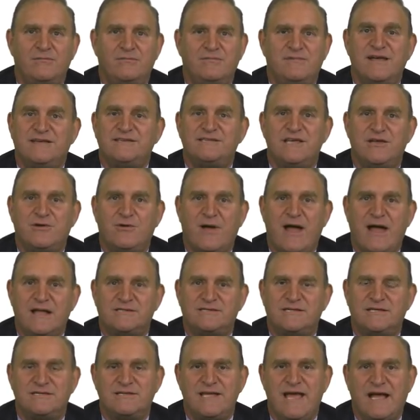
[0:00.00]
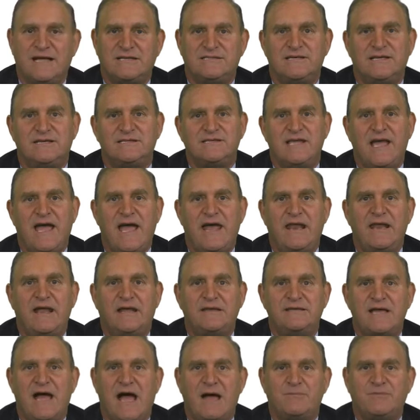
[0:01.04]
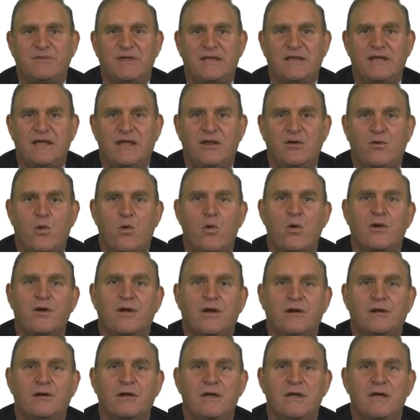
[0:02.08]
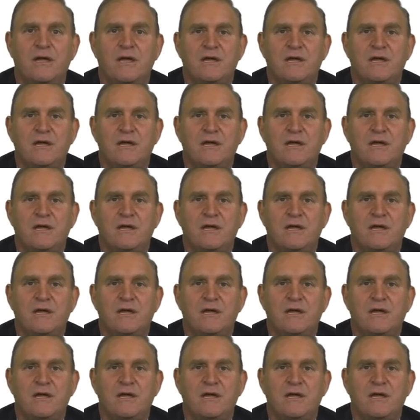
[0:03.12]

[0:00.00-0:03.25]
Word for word: Dixiecrats in Texas had adopted in order